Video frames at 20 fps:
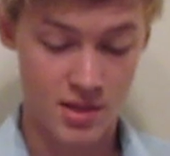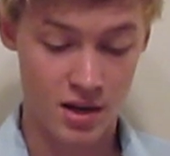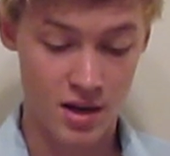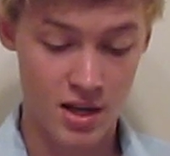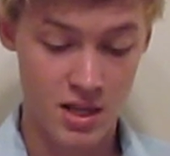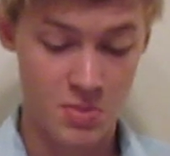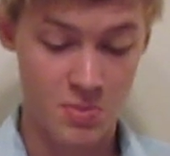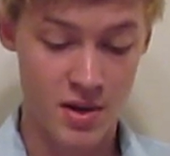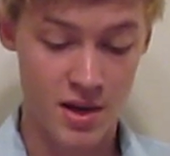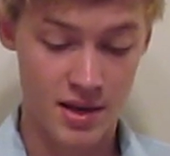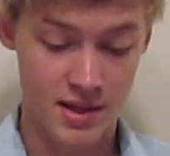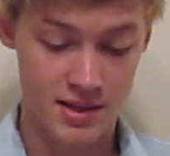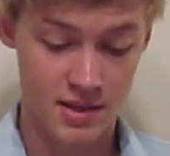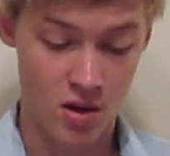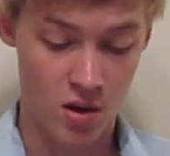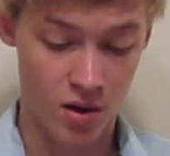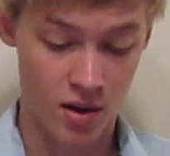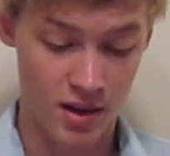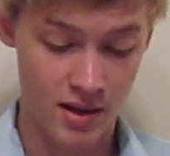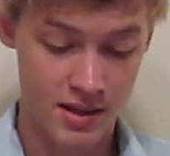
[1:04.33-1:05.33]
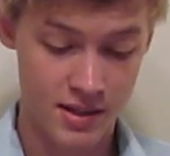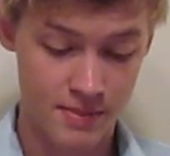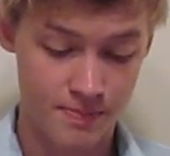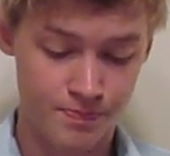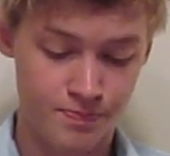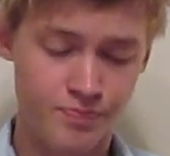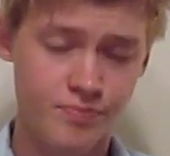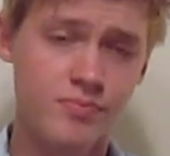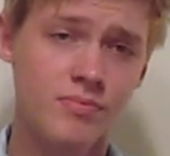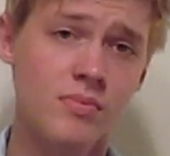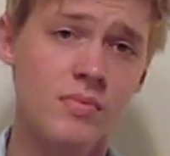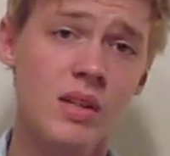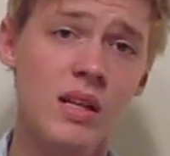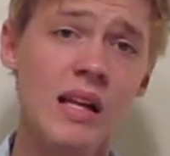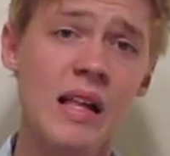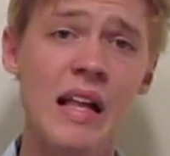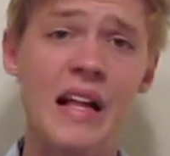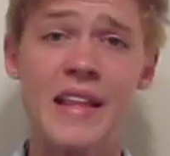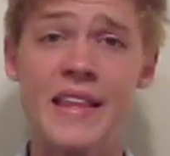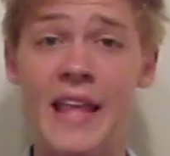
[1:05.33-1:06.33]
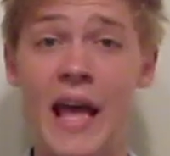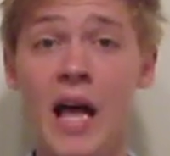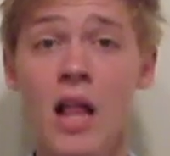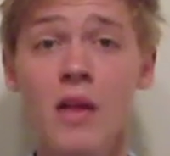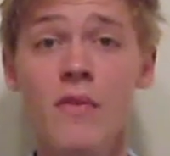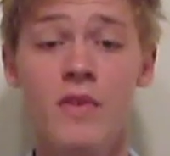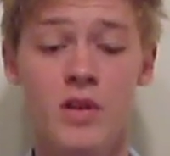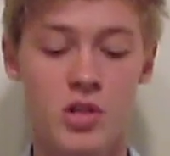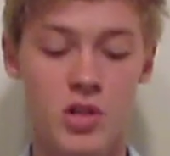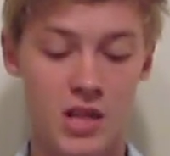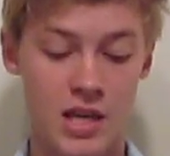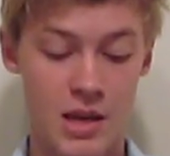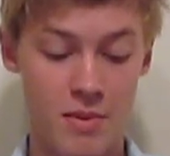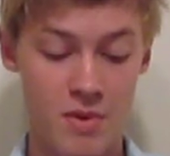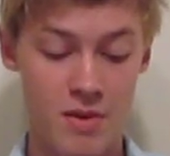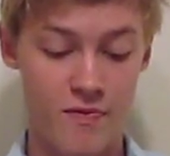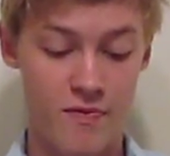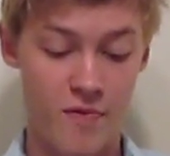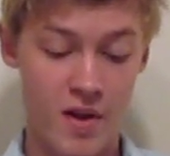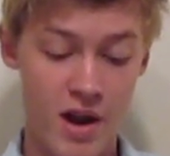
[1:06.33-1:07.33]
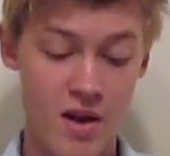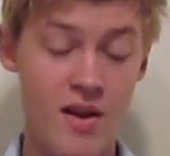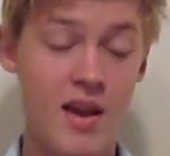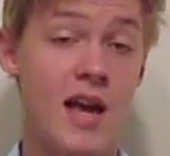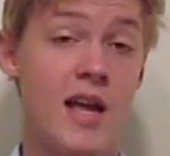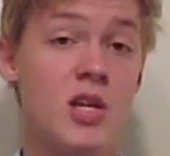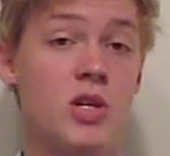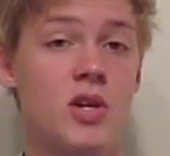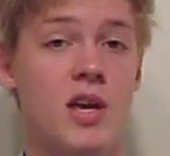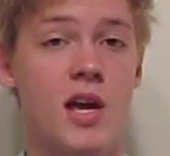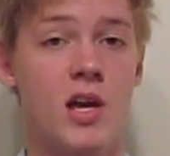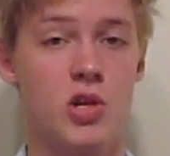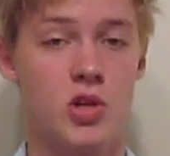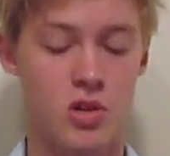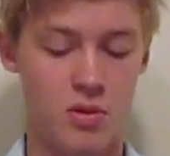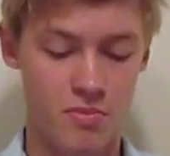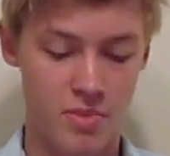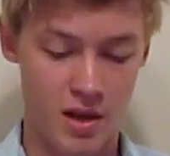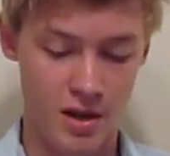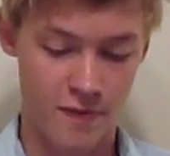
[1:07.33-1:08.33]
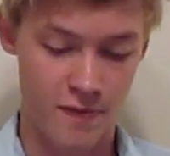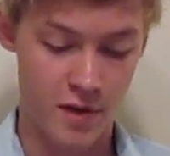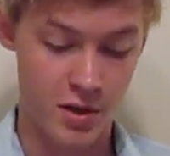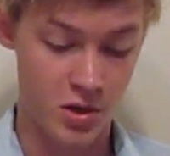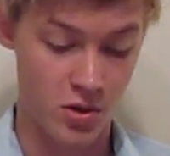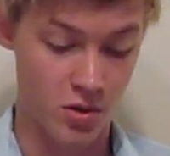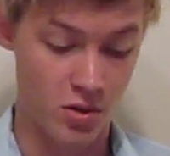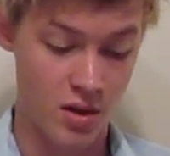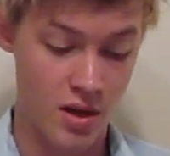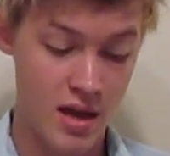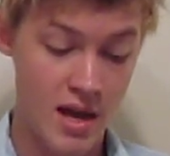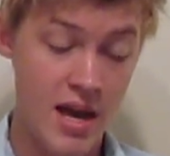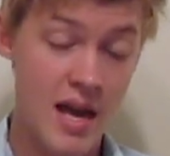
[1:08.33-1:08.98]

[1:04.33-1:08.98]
on its biggest targets. Television can be very educational and beneficial,